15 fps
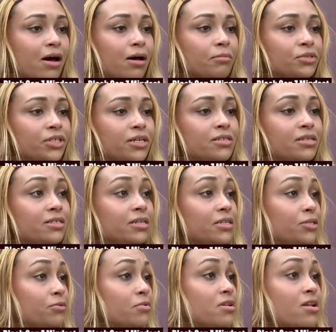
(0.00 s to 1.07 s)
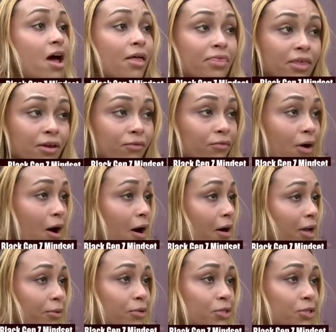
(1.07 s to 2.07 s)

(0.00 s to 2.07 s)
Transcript: Um, Jason did do nothing wrong.